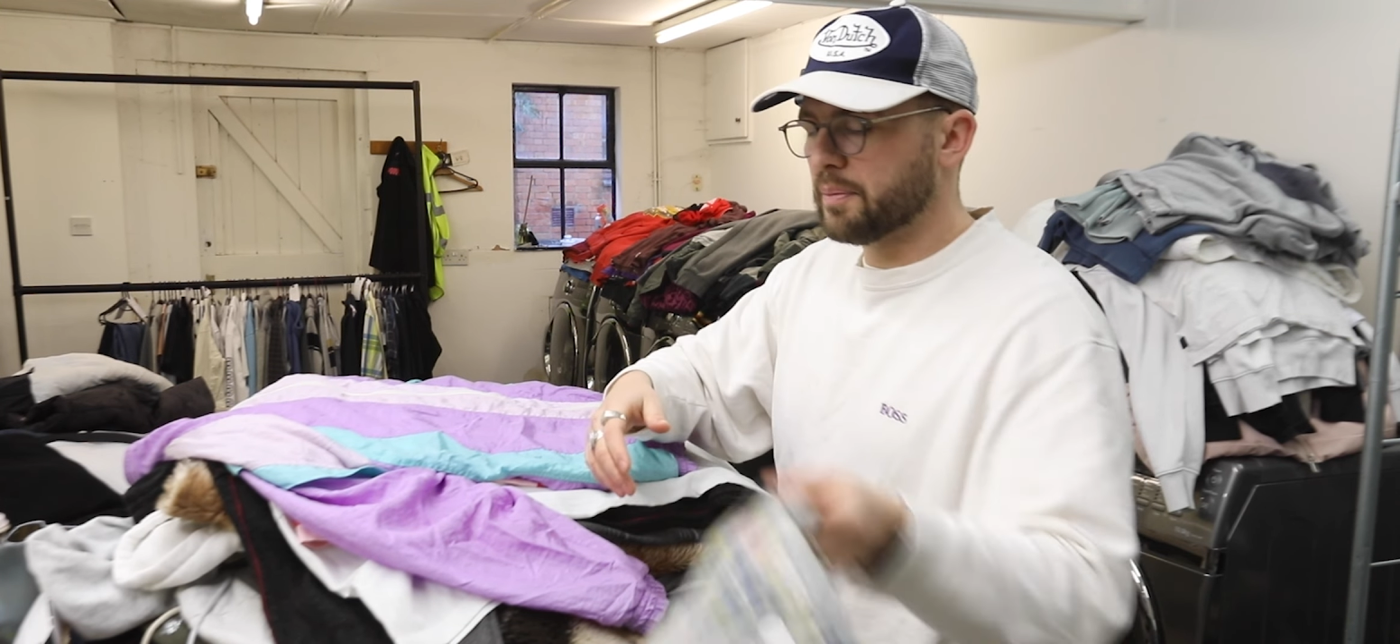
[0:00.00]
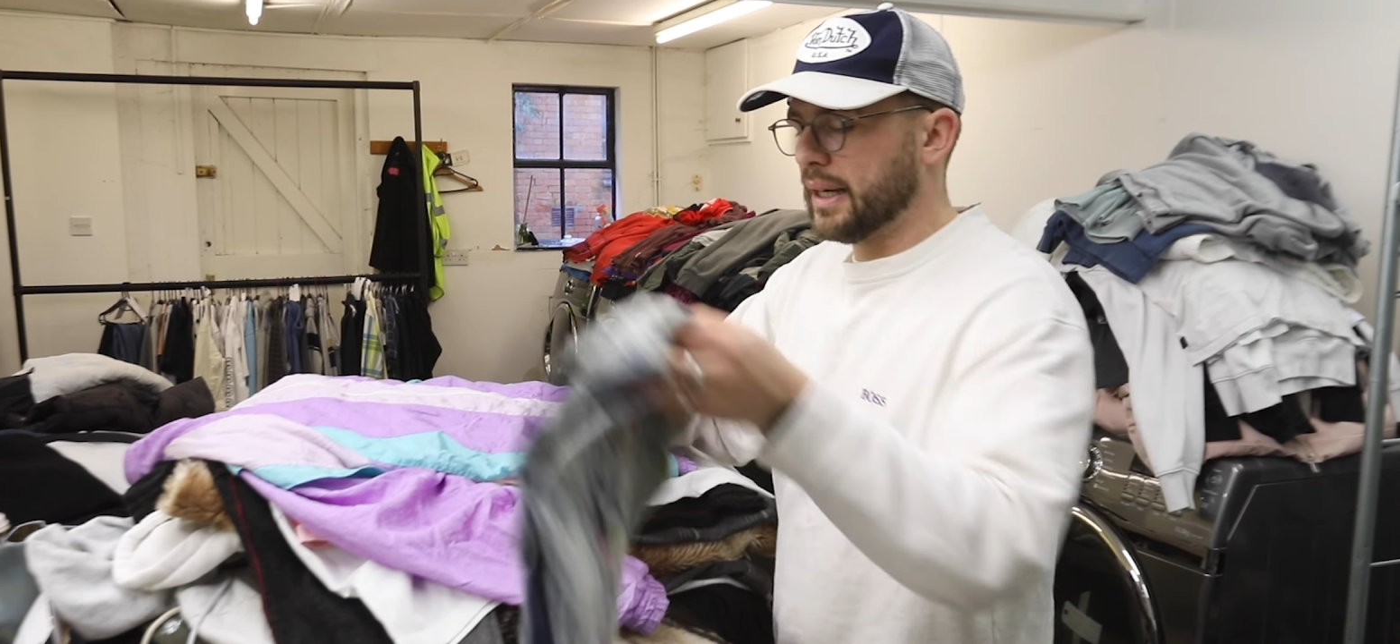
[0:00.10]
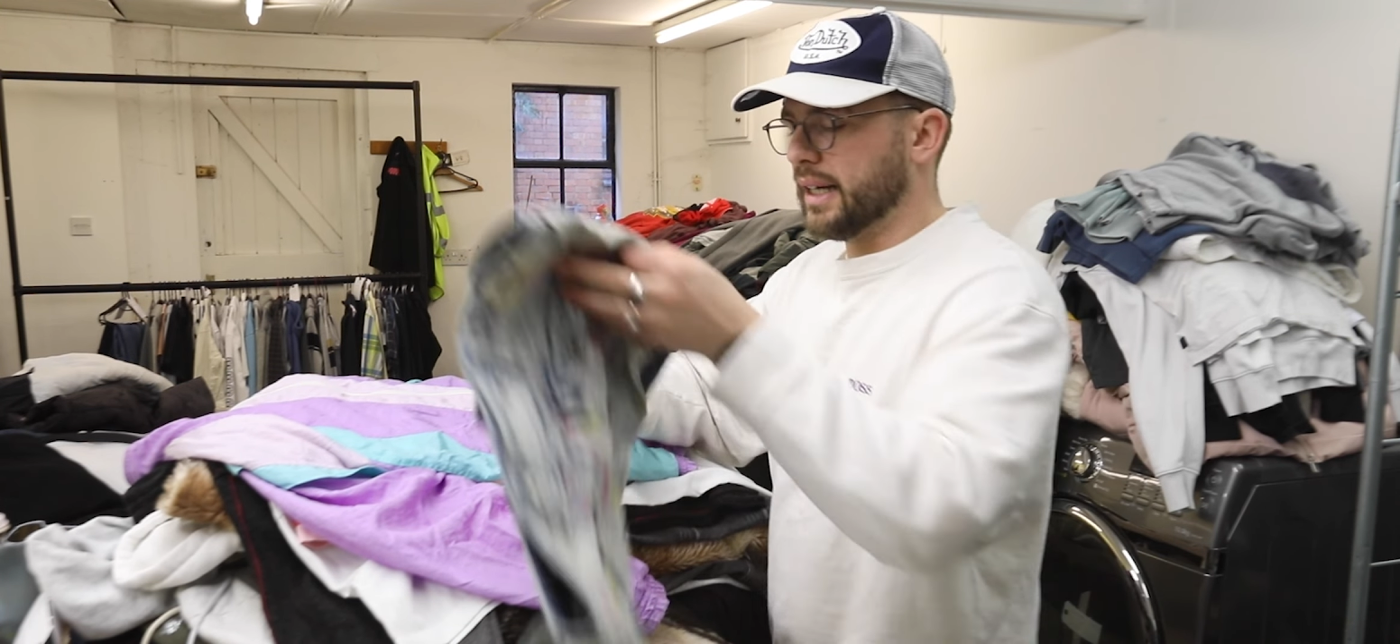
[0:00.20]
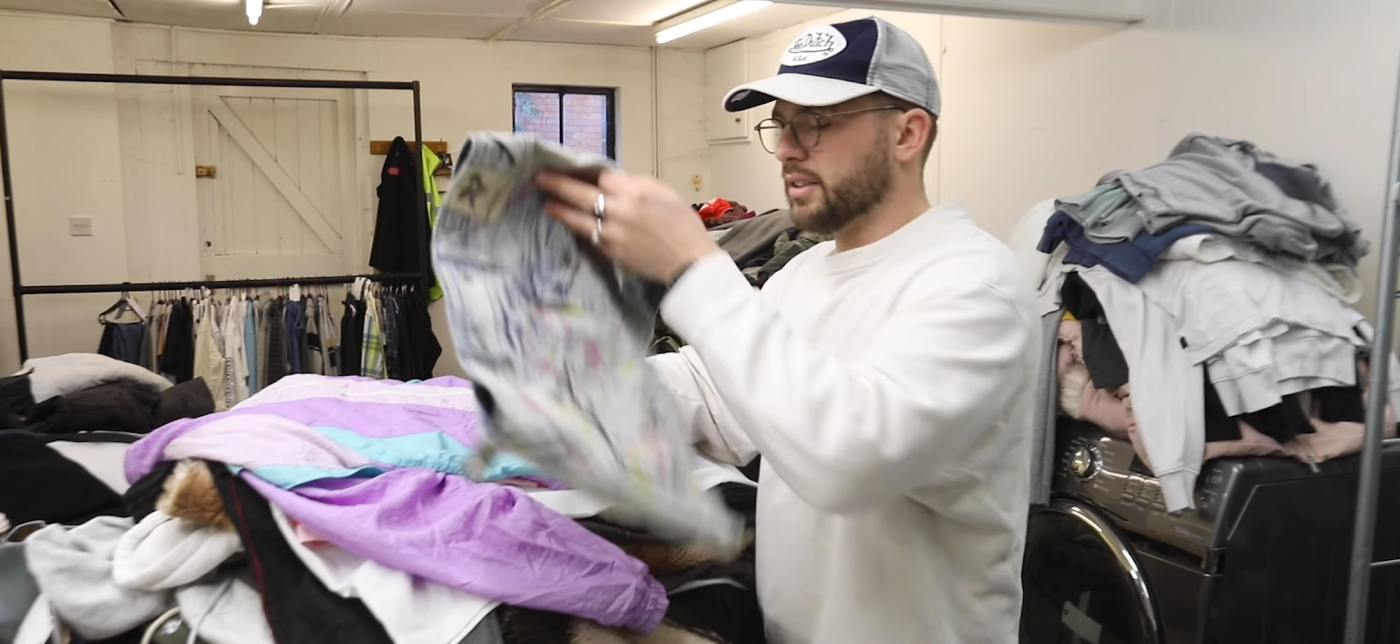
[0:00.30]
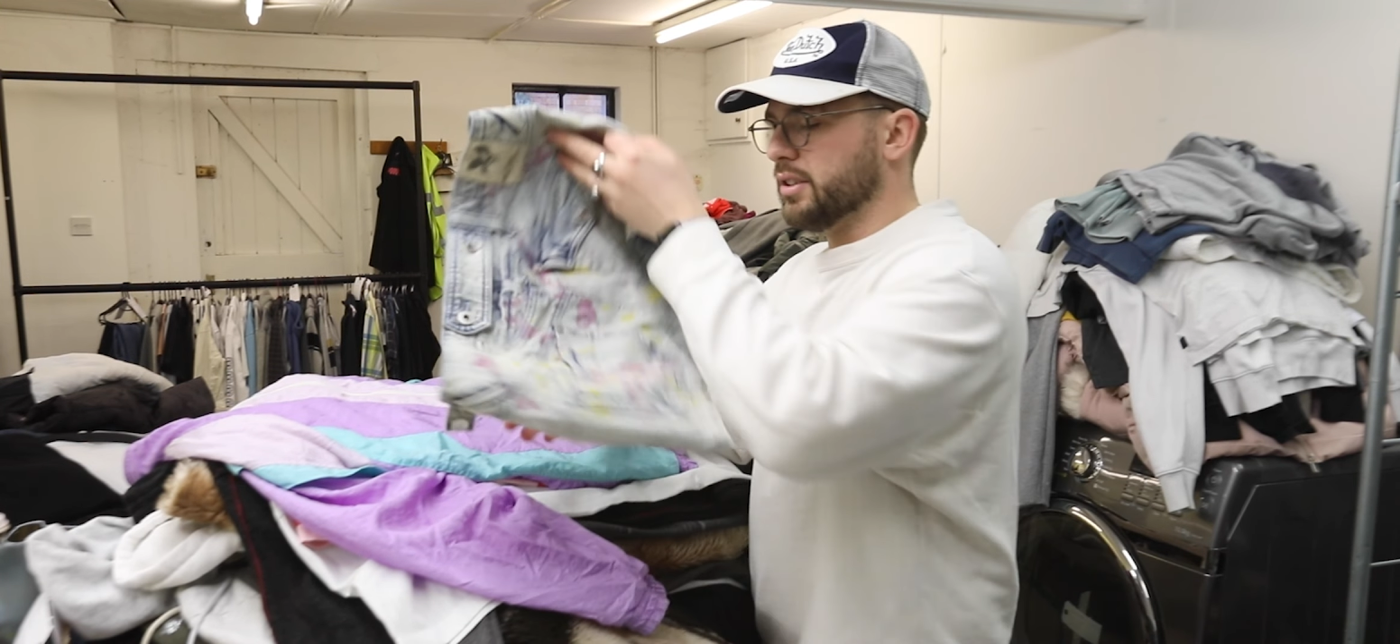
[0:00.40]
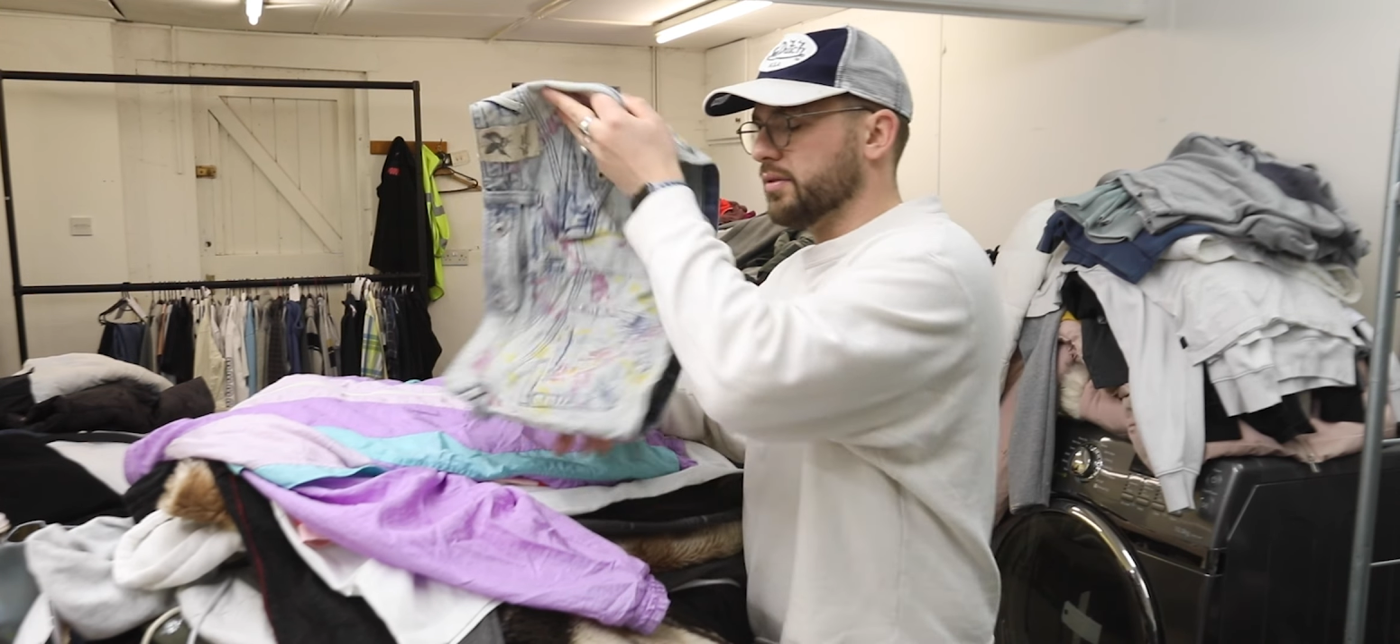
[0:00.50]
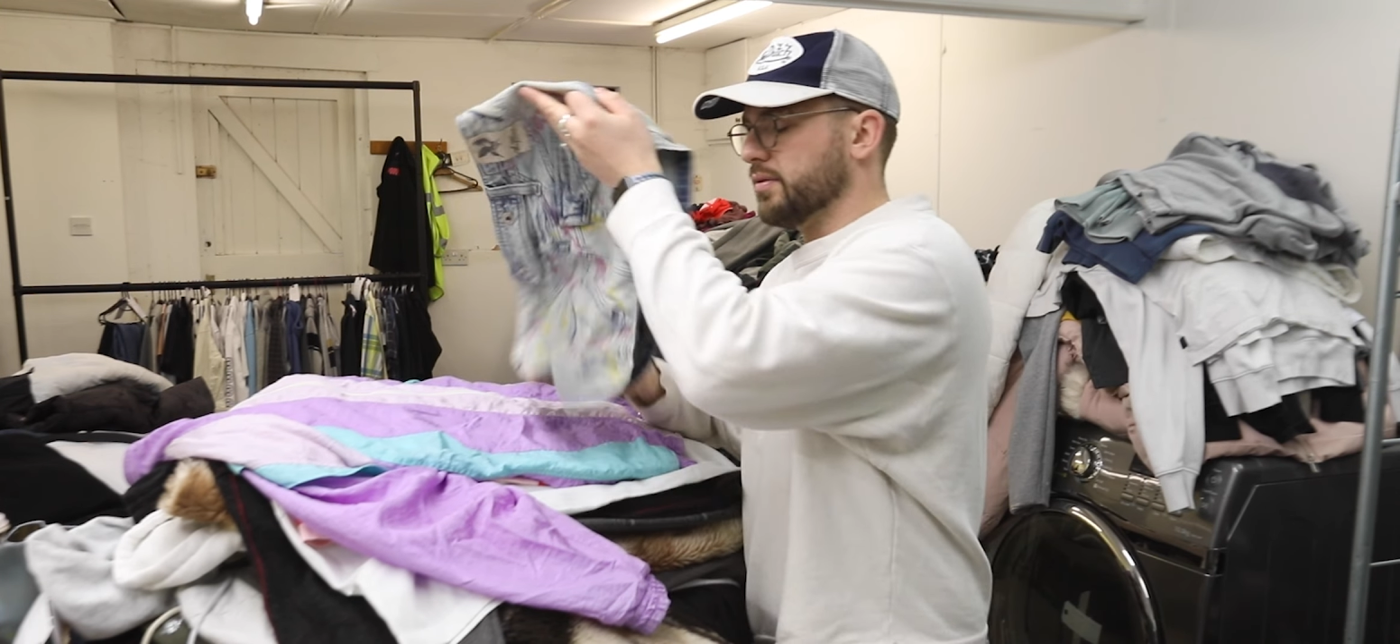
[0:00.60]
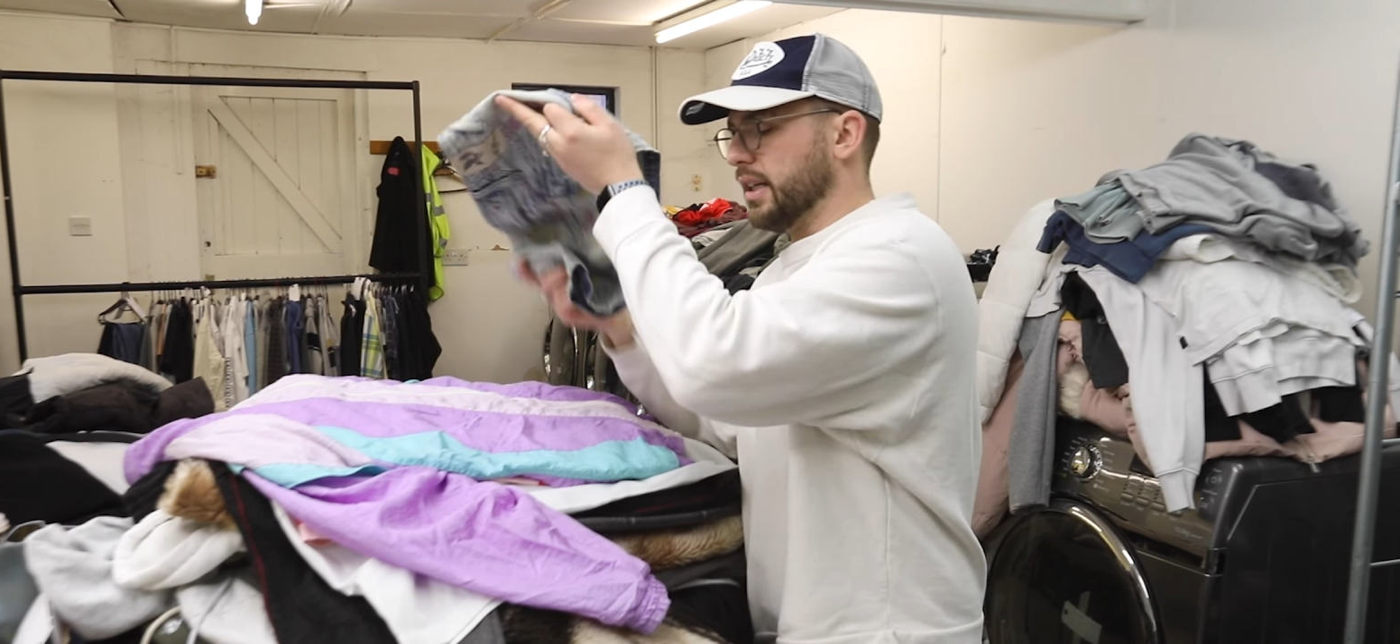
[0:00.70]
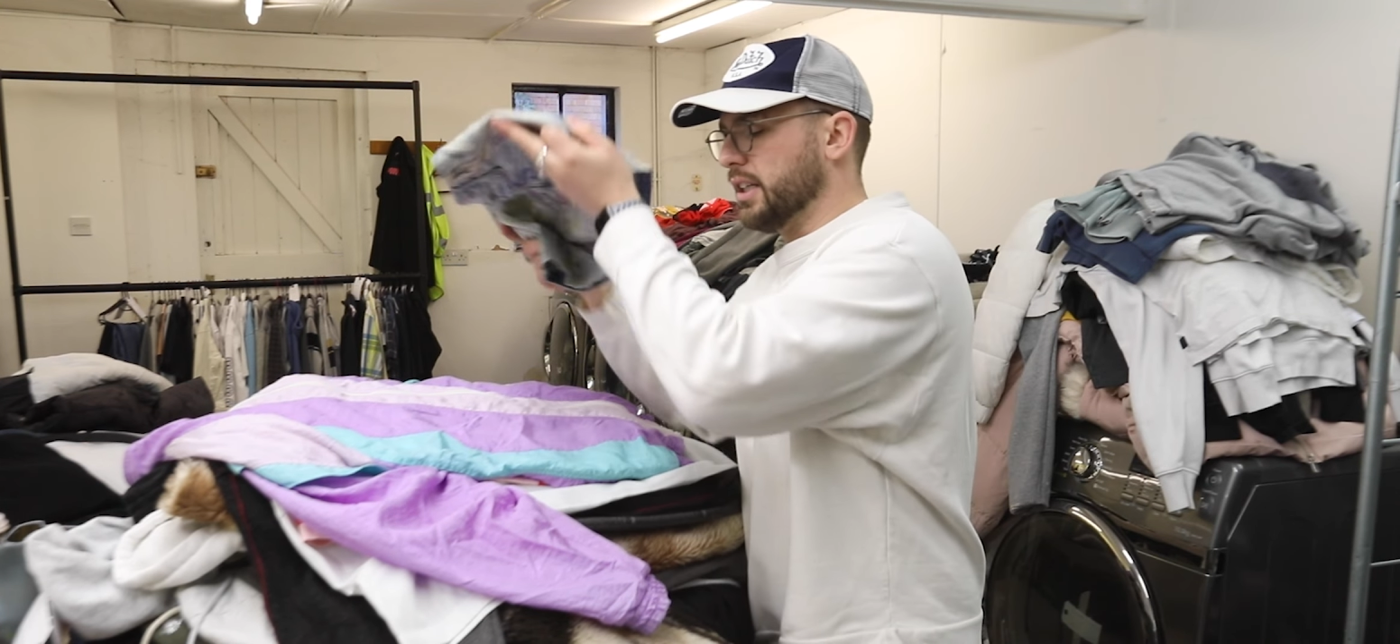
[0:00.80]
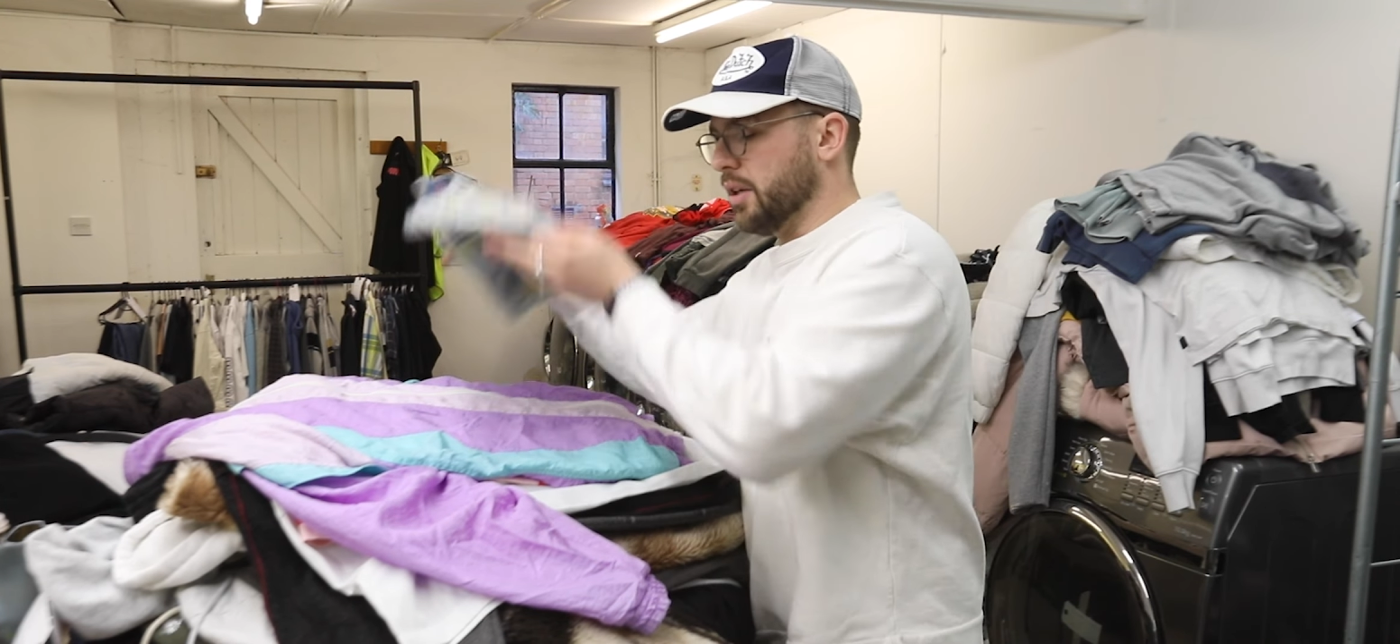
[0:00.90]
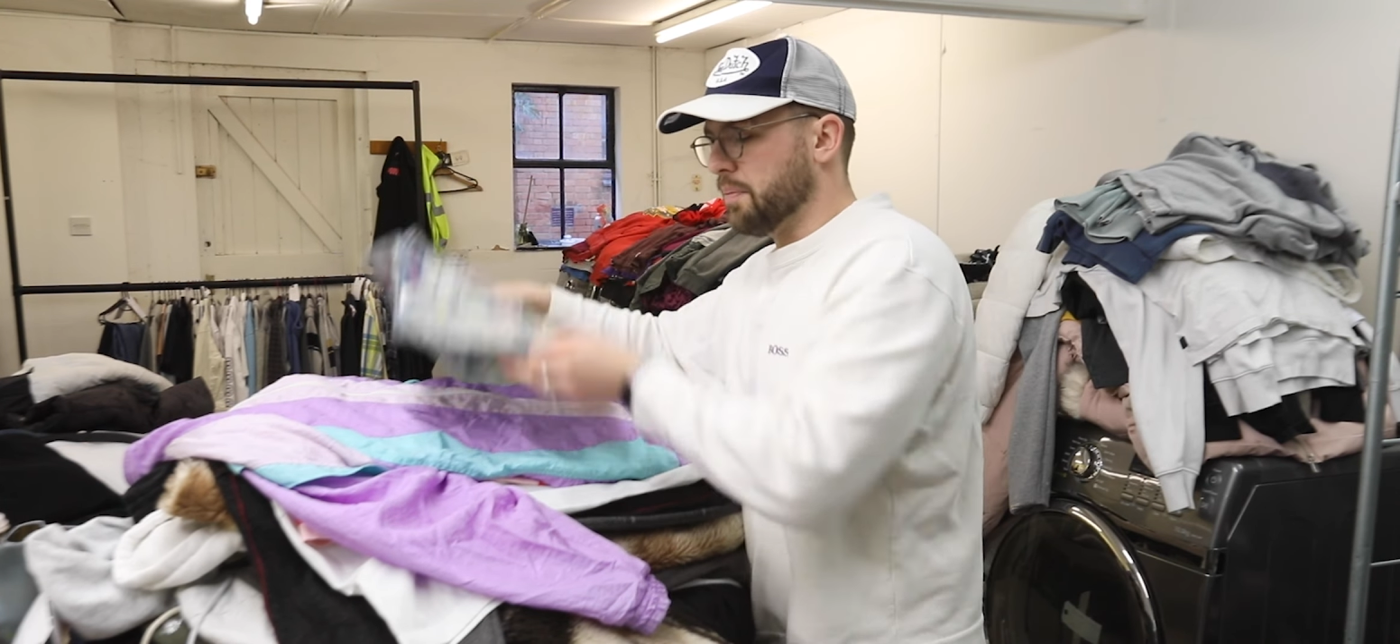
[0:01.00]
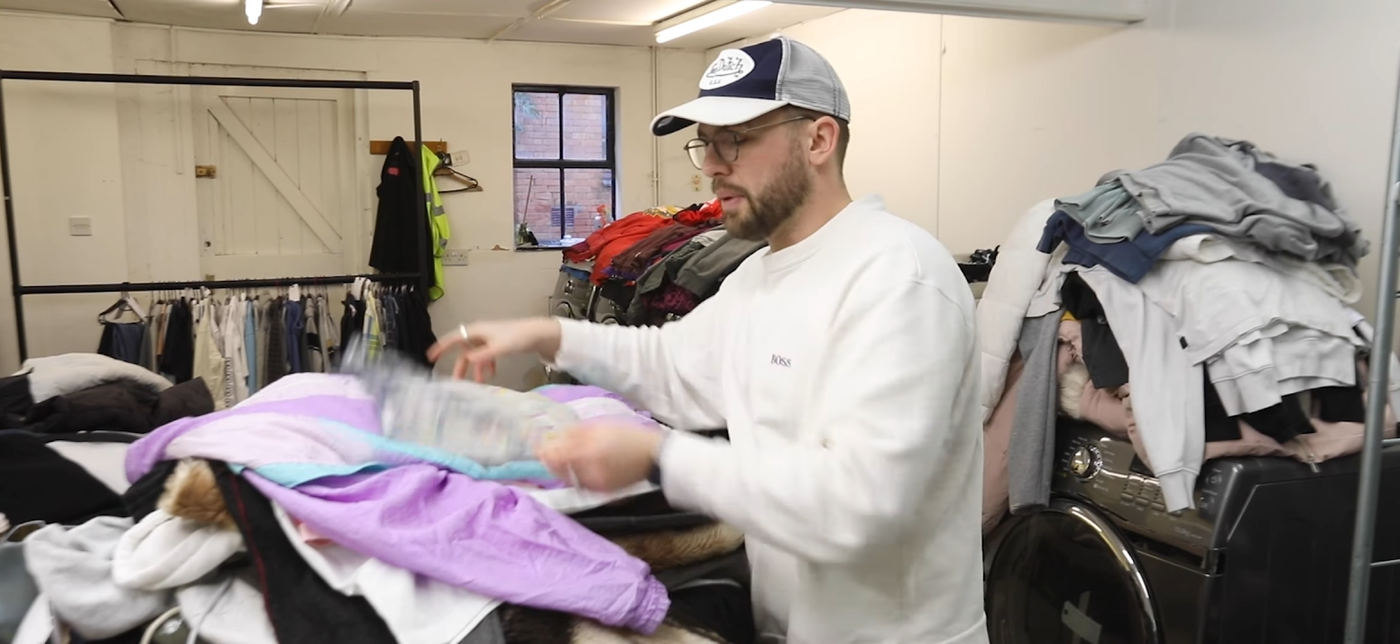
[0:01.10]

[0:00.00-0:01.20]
brand, and you know,